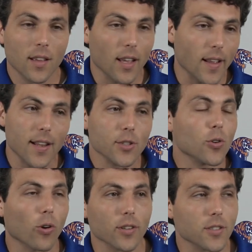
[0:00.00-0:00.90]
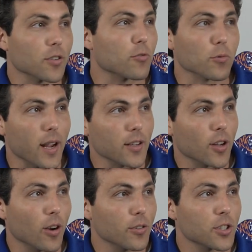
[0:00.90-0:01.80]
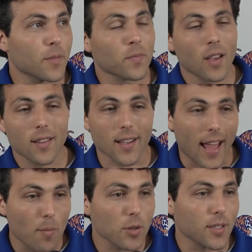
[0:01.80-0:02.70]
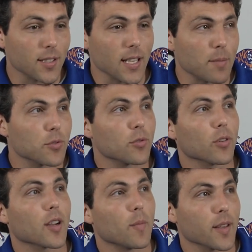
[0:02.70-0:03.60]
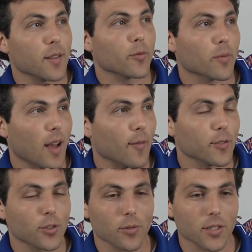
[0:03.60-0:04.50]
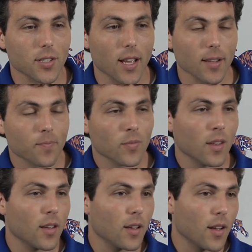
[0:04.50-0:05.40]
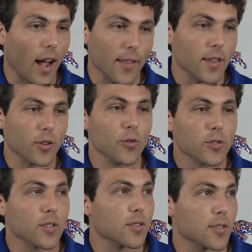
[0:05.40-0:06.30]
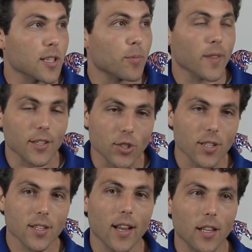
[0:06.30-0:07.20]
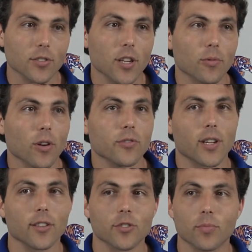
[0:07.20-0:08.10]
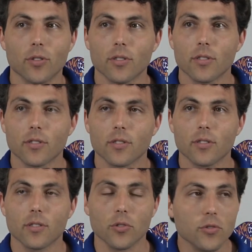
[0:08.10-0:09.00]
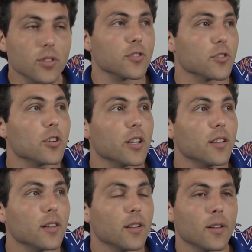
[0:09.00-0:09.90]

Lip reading: And Eddie Jordan's a great coach. Then how about the teams who are coming in from Conference USA? I think Houston's a sleeper. They just got L.J. Rose eligible. Houston's good.